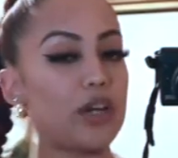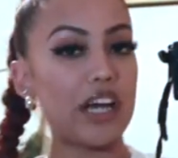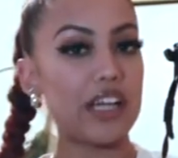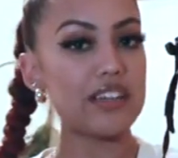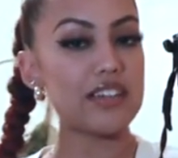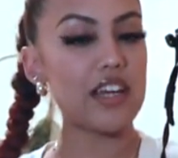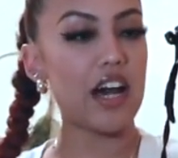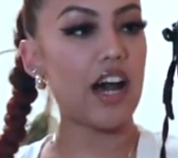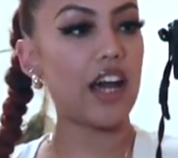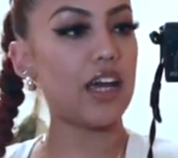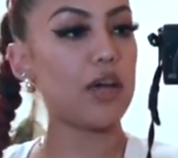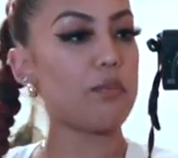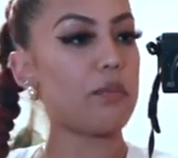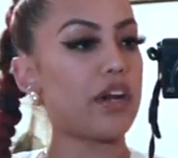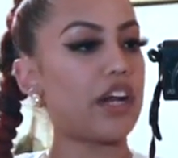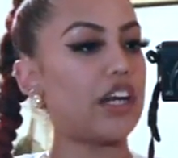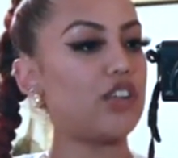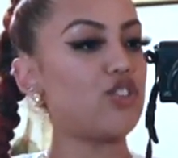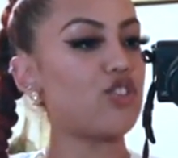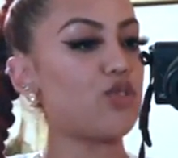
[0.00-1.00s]
can tie it,
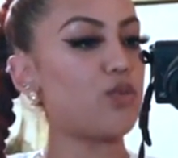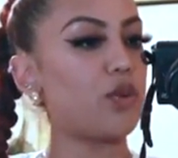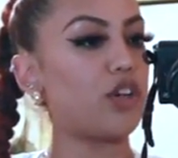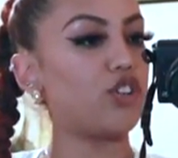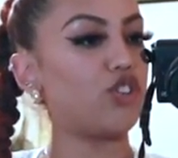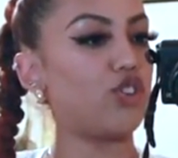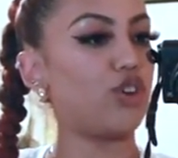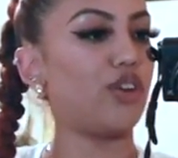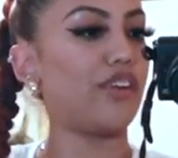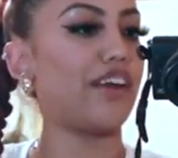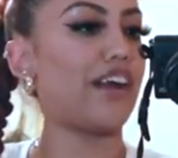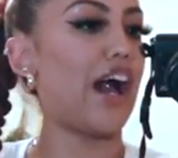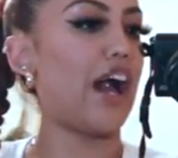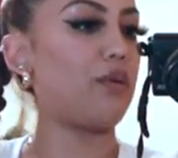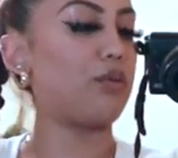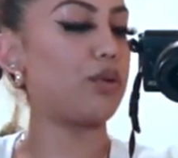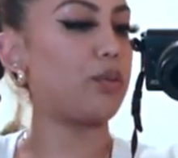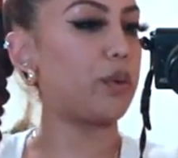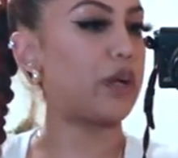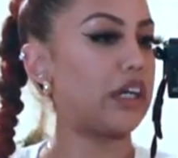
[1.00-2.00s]
but I just want to show you, like,
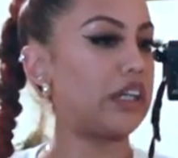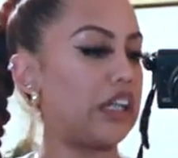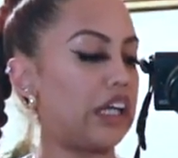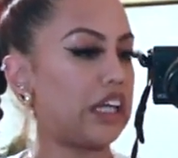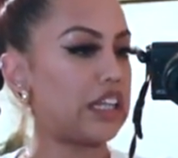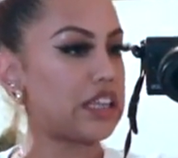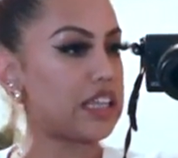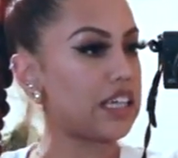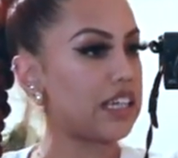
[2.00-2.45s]
I would wear it like